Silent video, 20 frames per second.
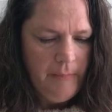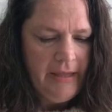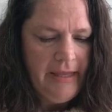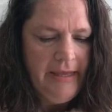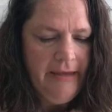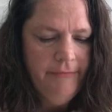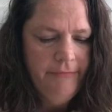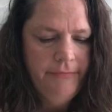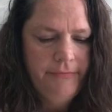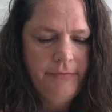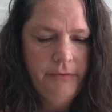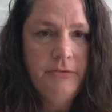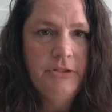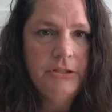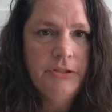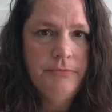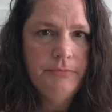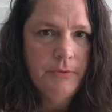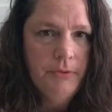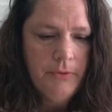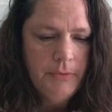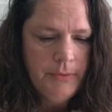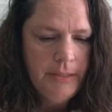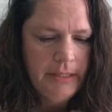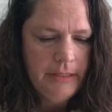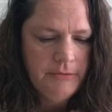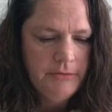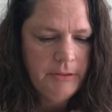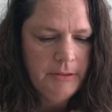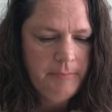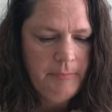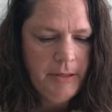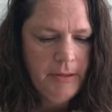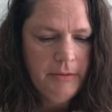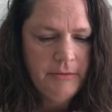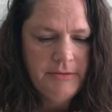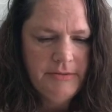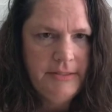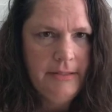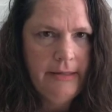If, just real quick, just
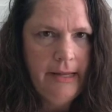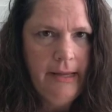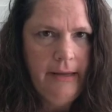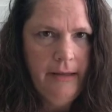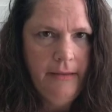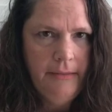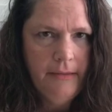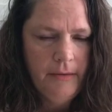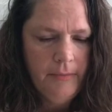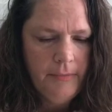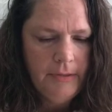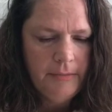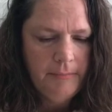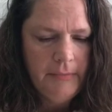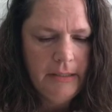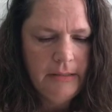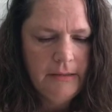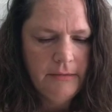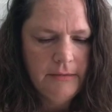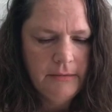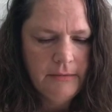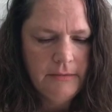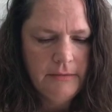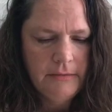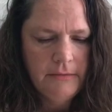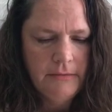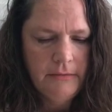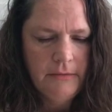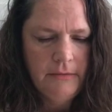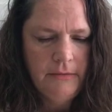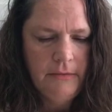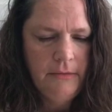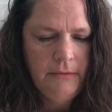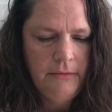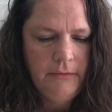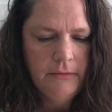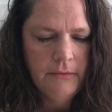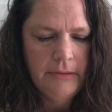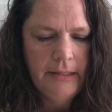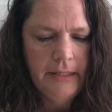hang in there with me because
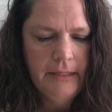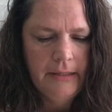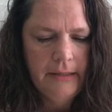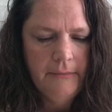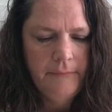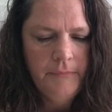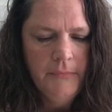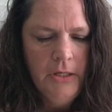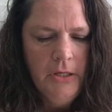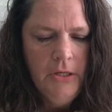you'll like it.